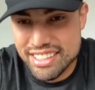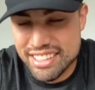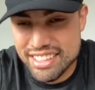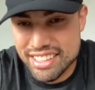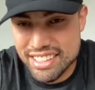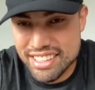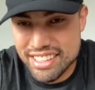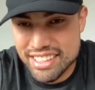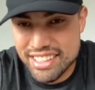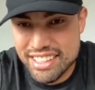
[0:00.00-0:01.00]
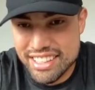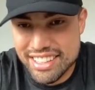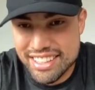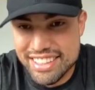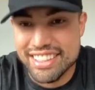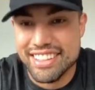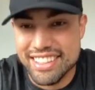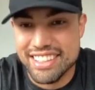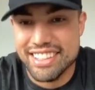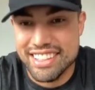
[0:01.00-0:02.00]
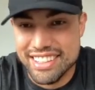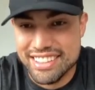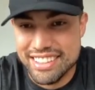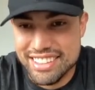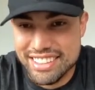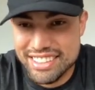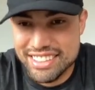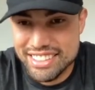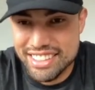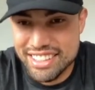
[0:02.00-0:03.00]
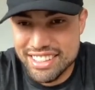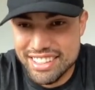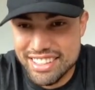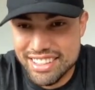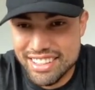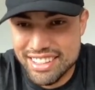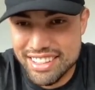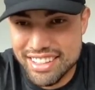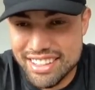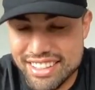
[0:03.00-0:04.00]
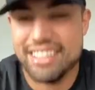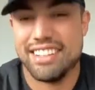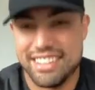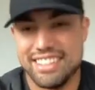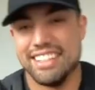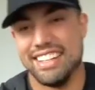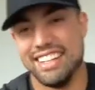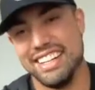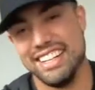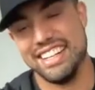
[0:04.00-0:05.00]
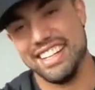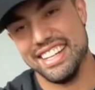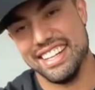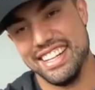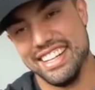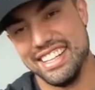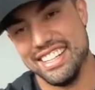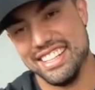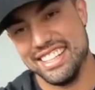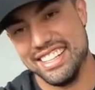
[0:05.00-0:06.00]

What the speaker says: This person isn't speaking.